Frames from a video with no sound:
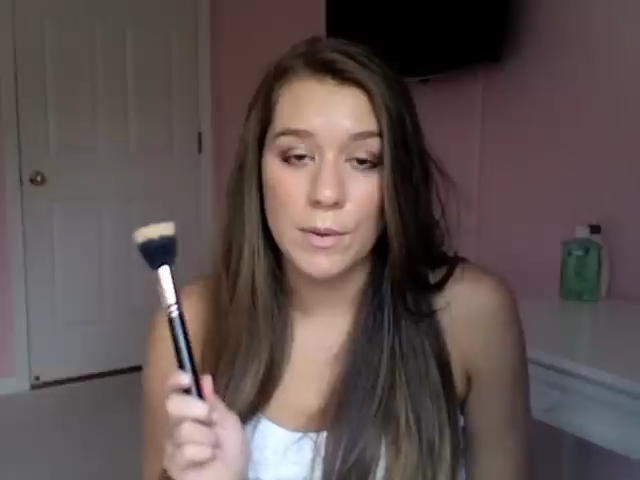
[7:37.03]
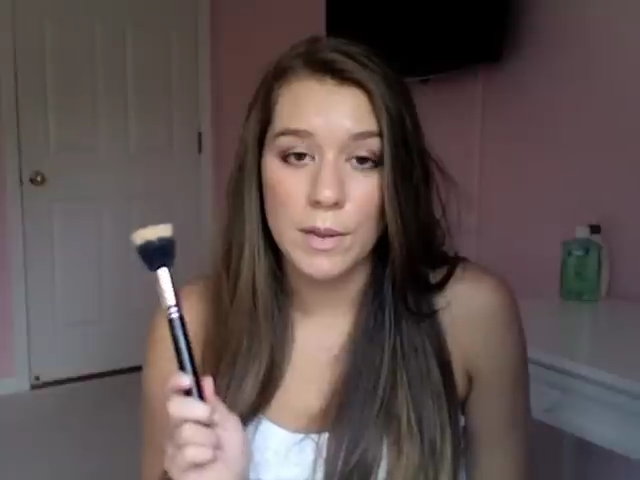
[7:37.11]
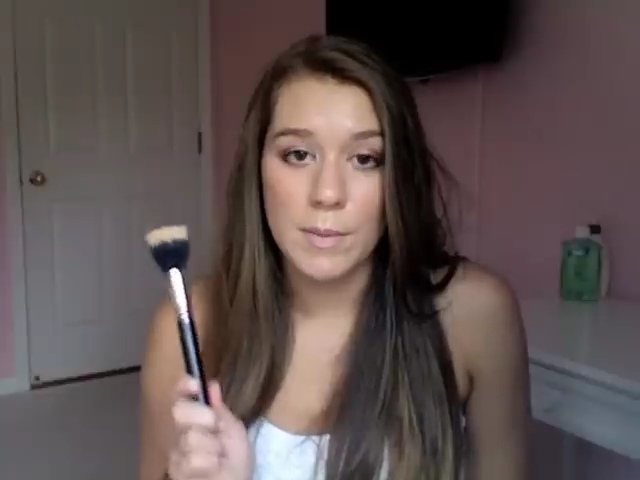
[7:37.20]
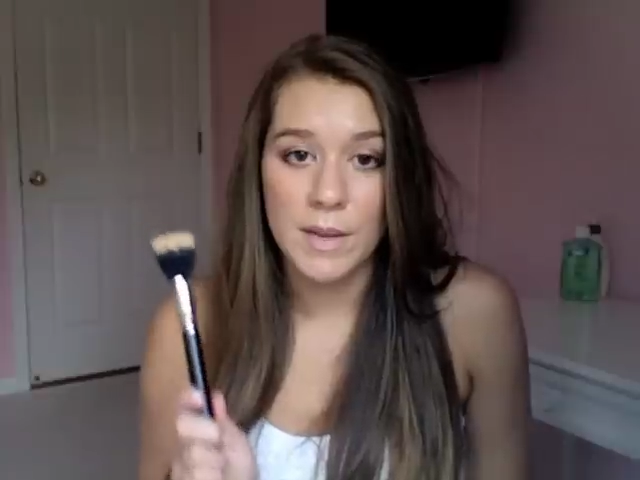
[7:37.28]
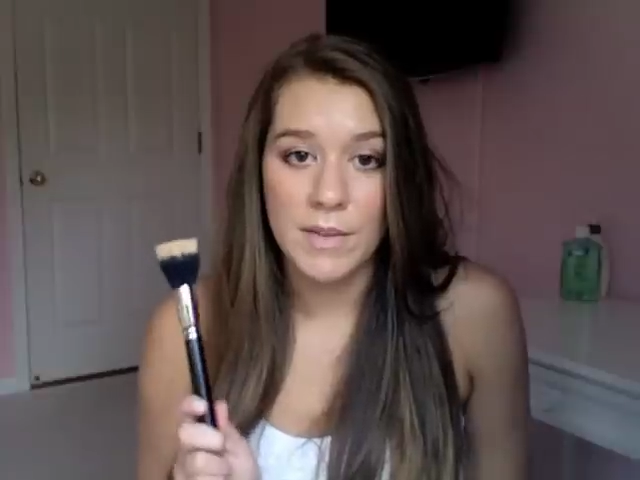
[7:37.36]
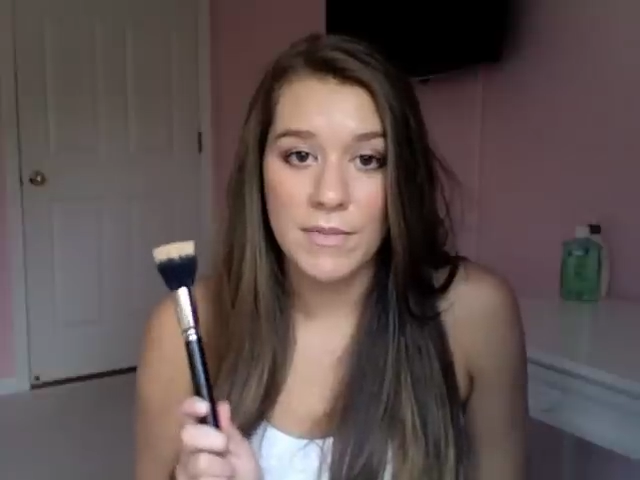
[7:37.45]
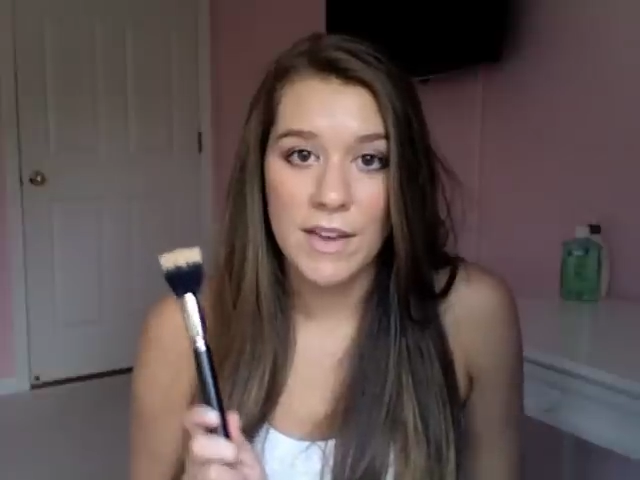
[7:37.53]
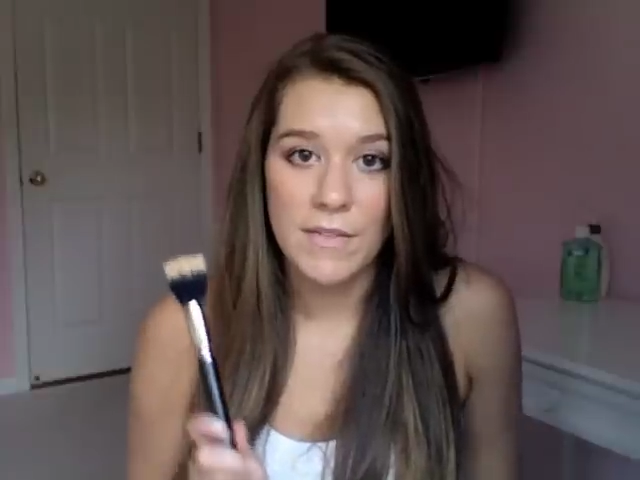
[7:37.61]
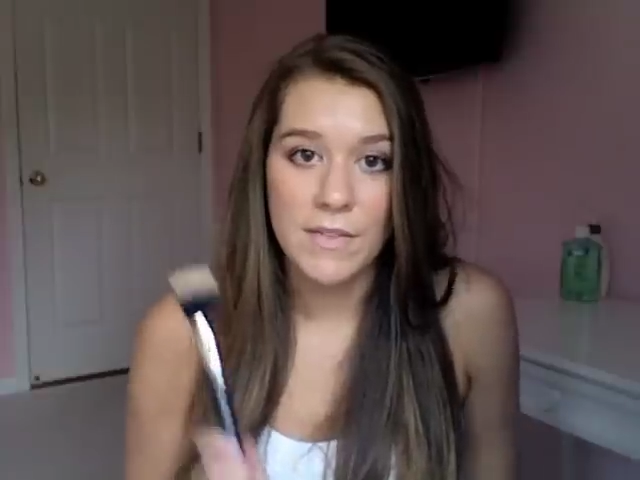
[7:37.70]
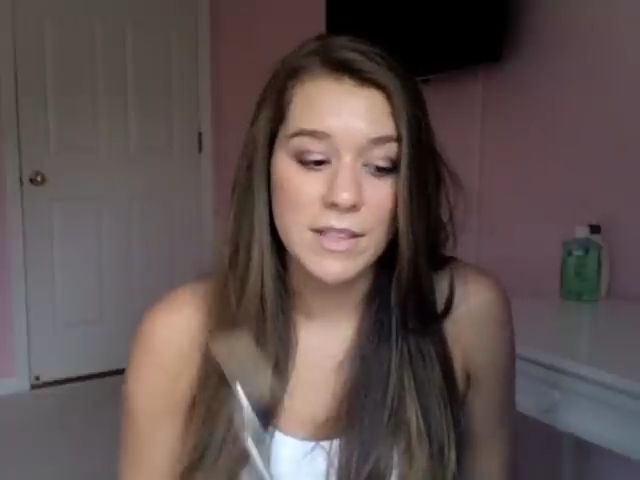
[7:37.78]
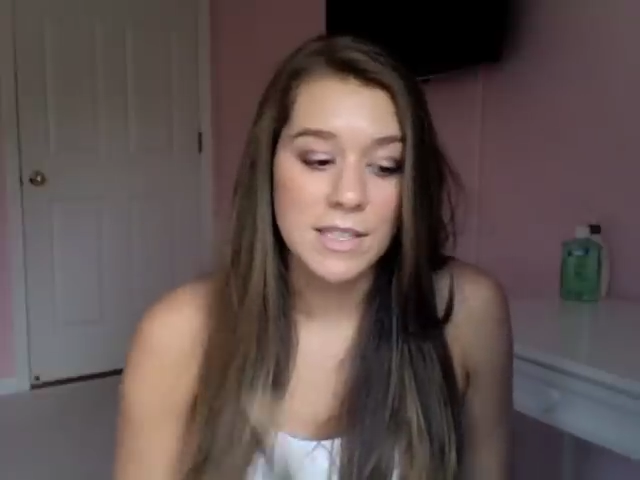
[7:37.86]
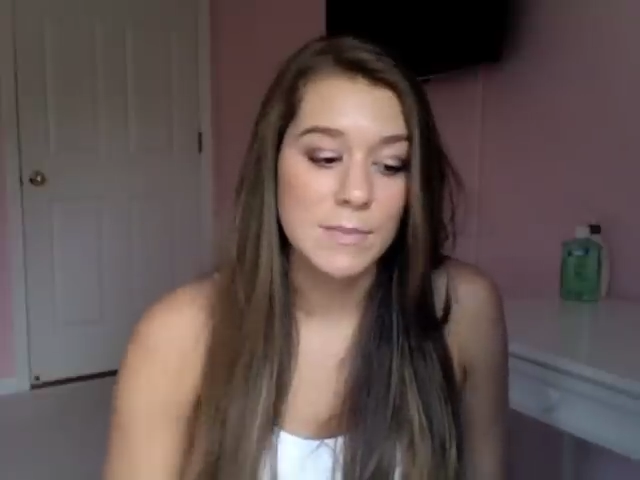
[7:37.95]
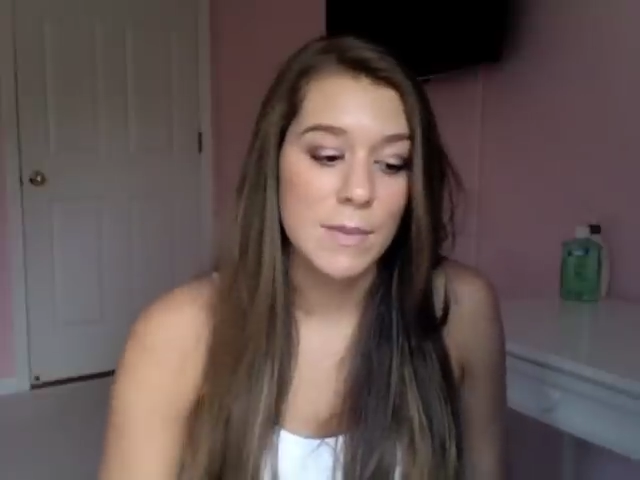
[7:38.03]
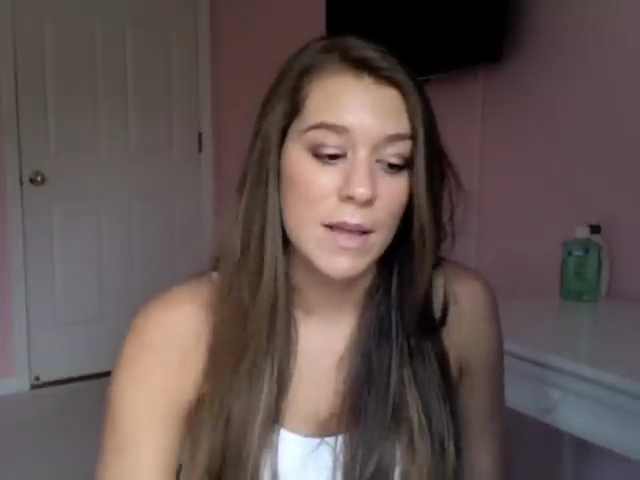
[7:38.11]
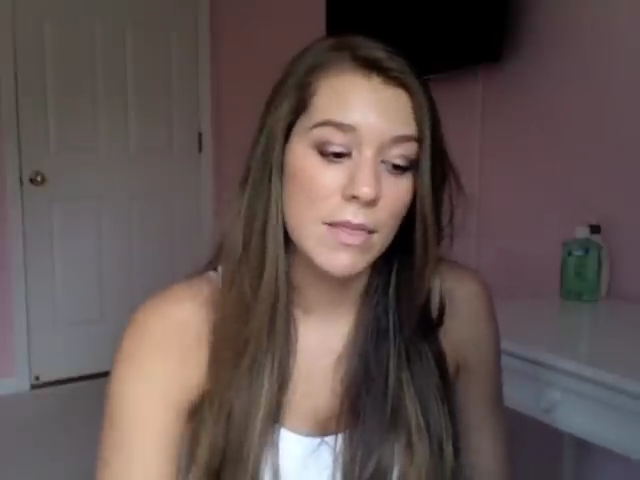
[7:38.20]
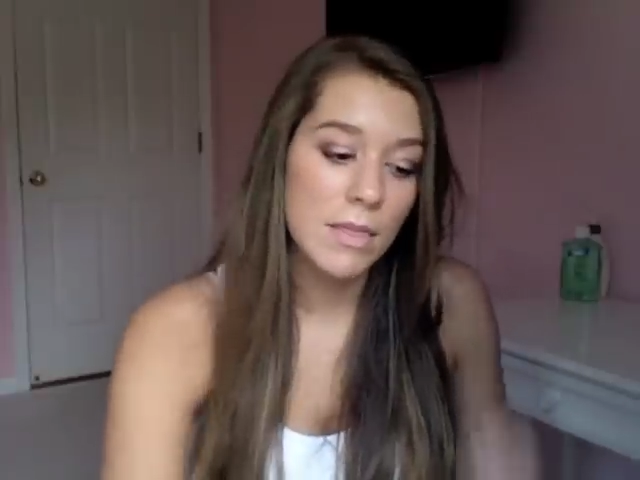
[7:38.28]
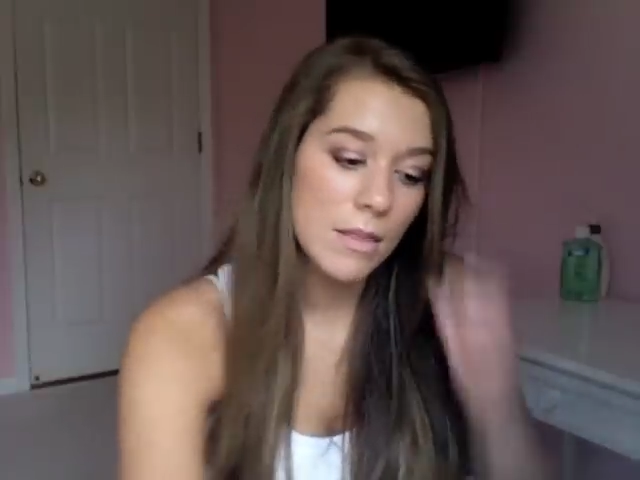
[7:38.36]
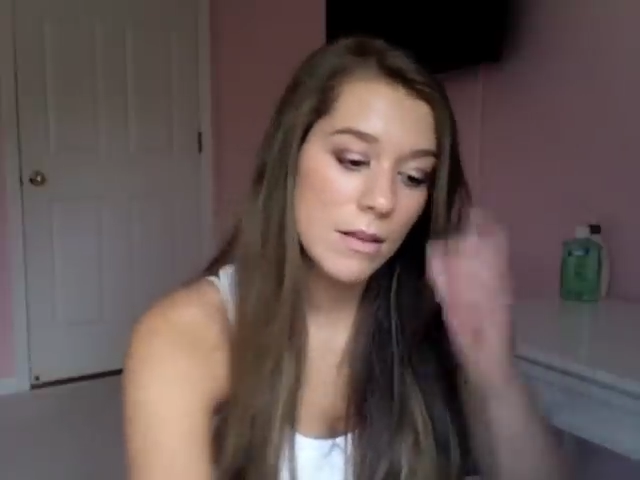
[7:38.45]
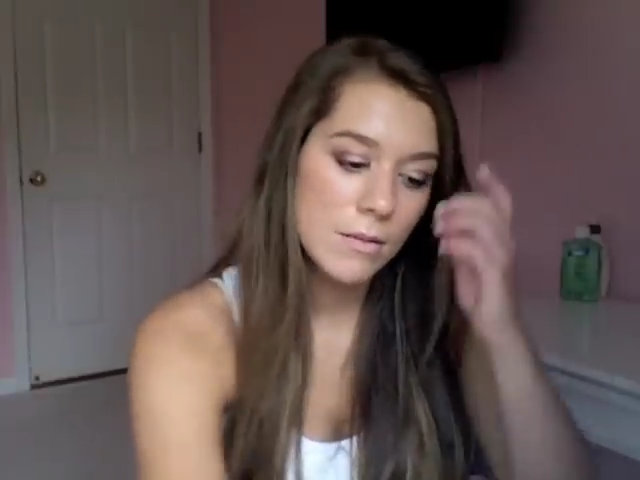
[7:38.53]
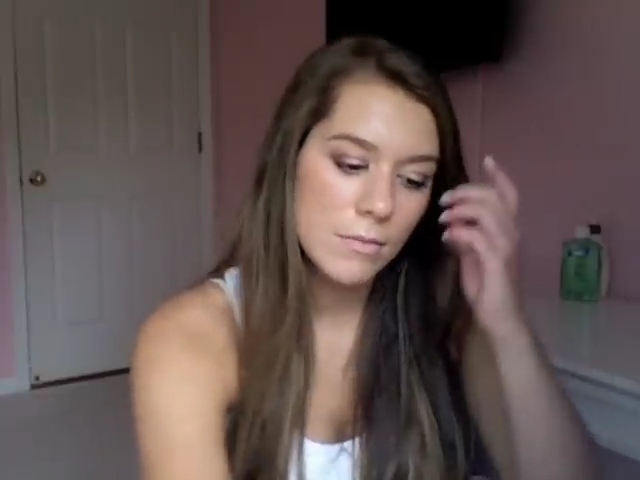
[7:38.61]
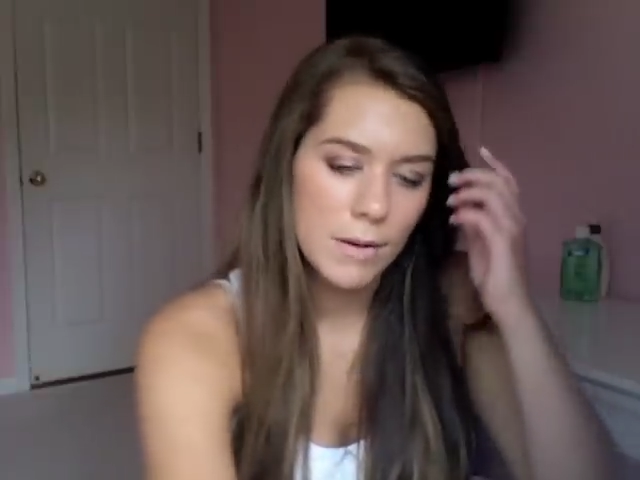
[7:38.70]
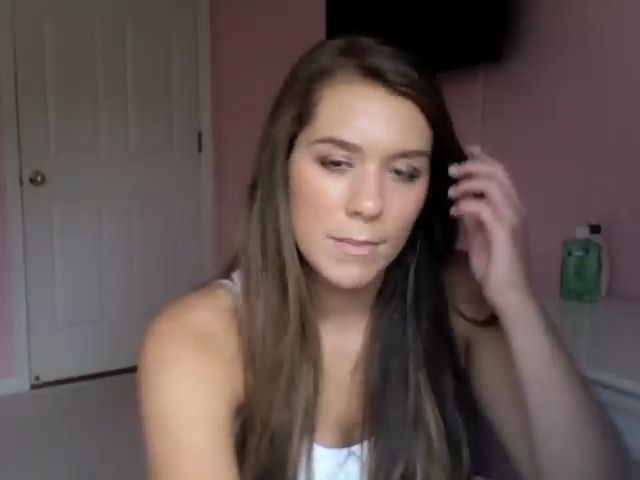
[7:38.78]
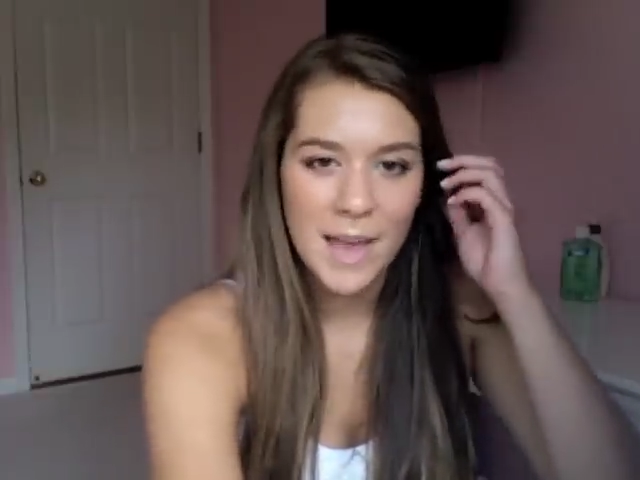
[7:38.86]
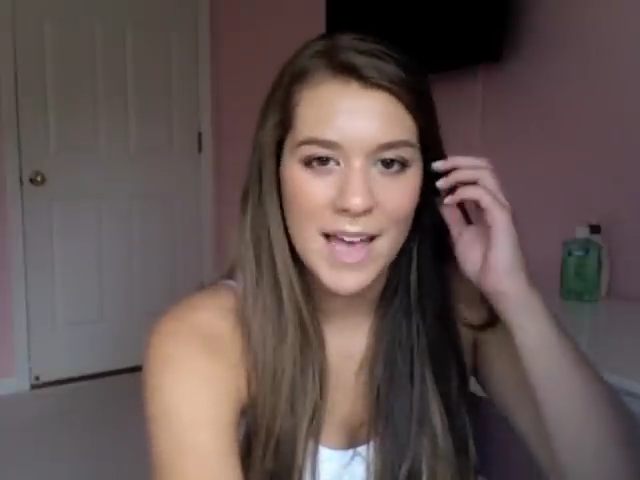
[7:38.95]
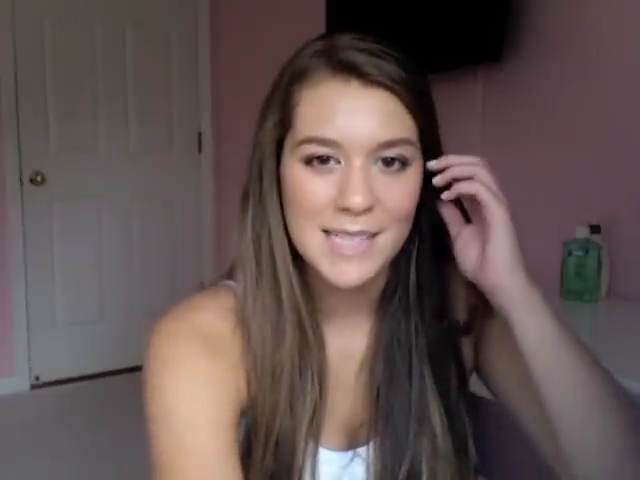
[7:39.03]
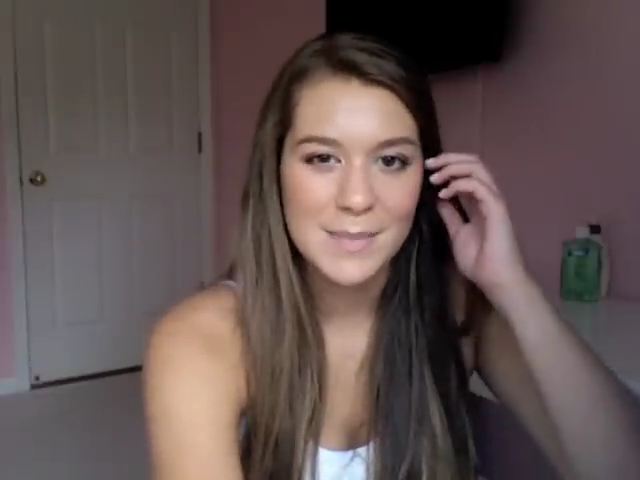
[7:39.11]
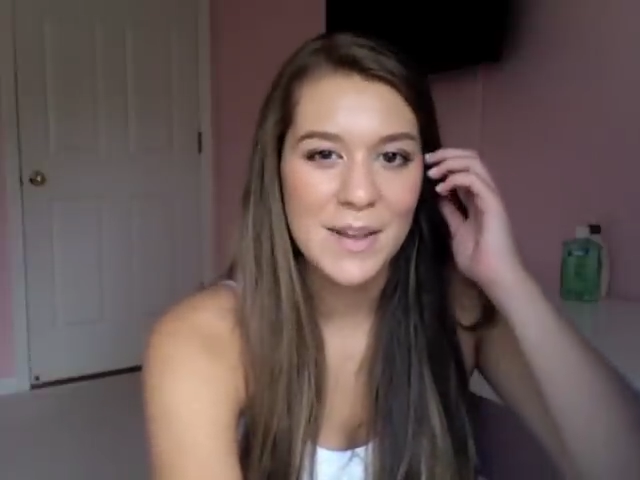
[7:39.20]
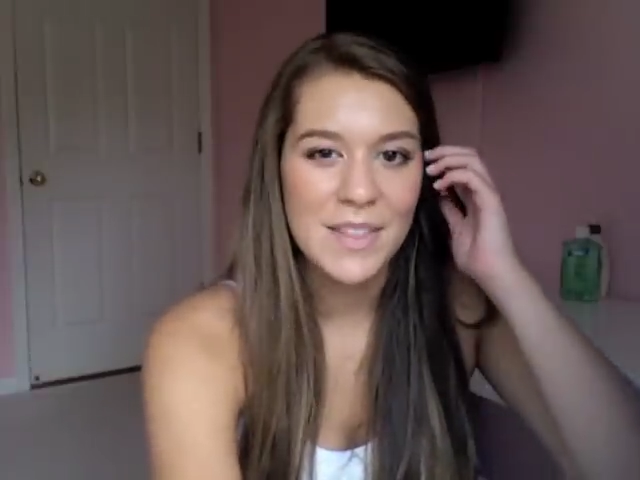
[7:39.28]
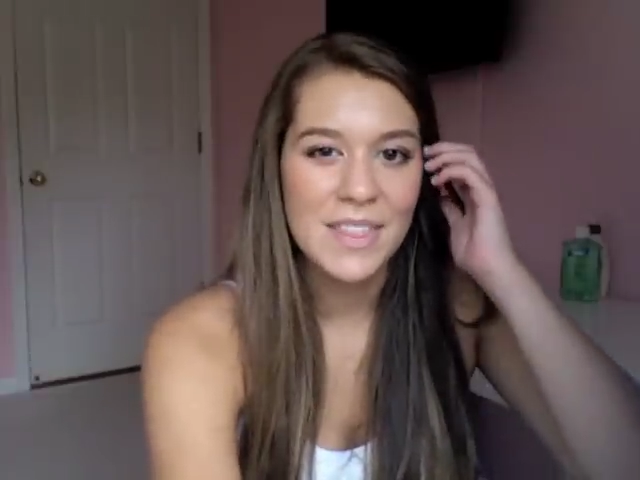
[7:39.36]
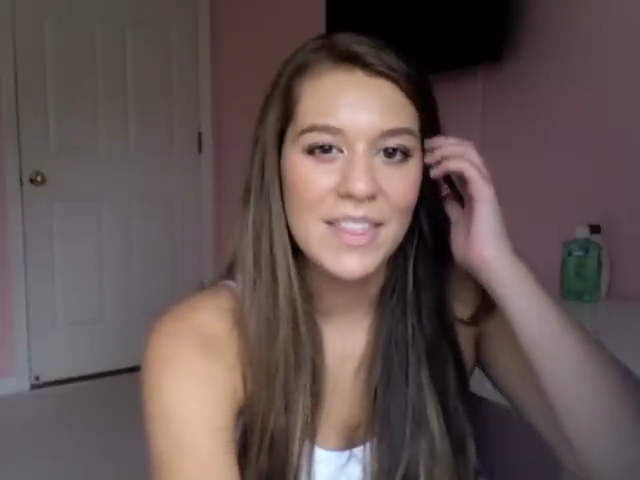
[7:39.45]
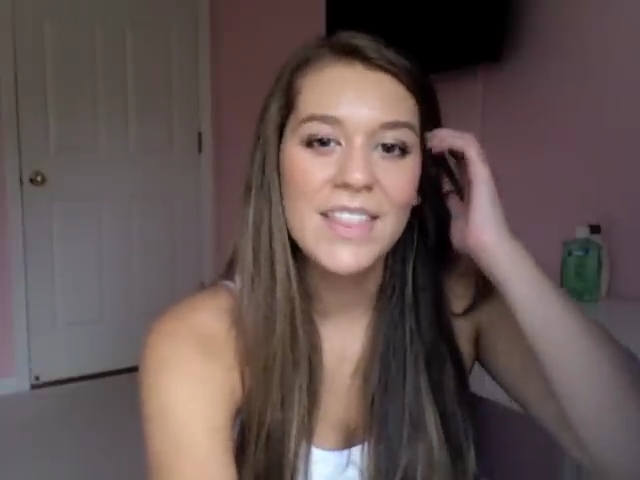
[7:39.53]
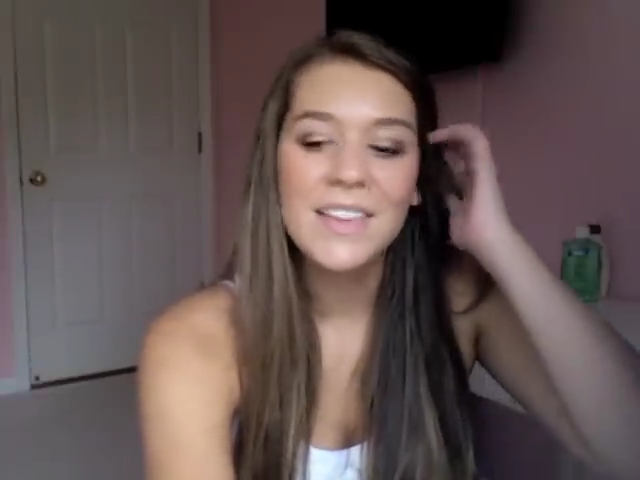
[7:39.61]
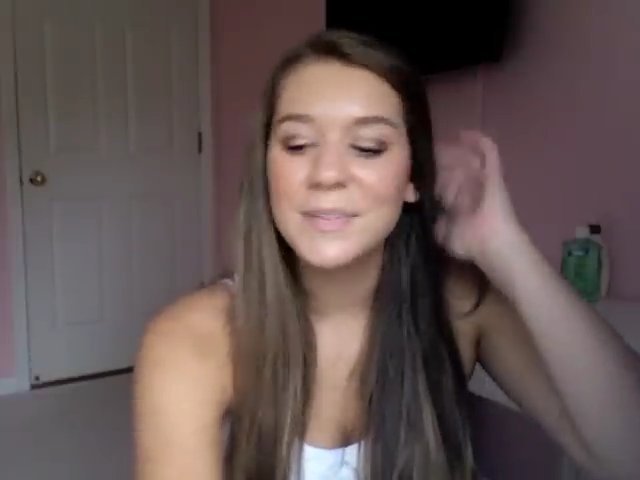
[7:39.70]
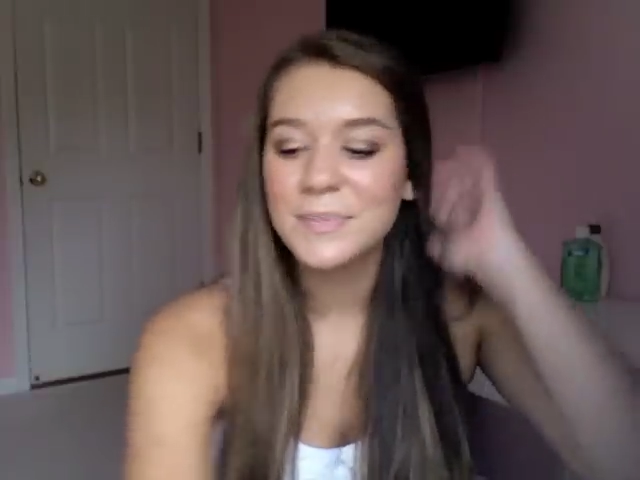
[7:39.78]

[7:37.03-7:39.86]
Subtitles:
really big favorite this month, well, past month.